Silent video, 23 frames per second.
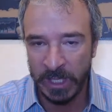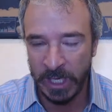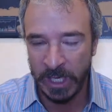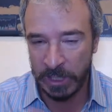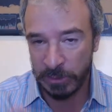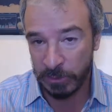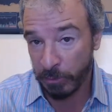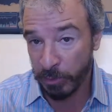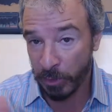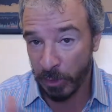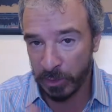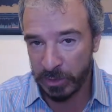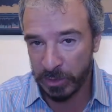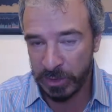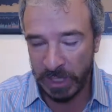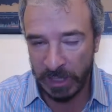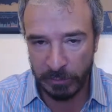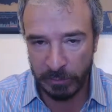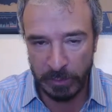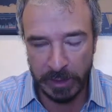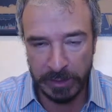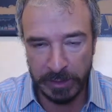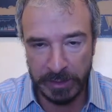as we approach
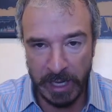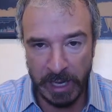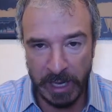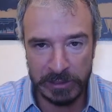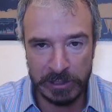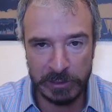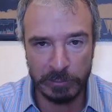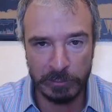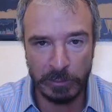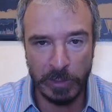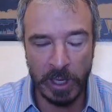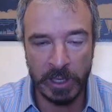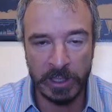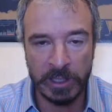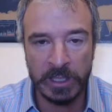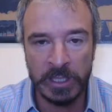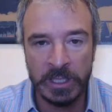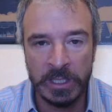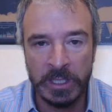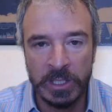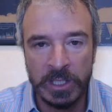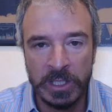that 3,000 mark.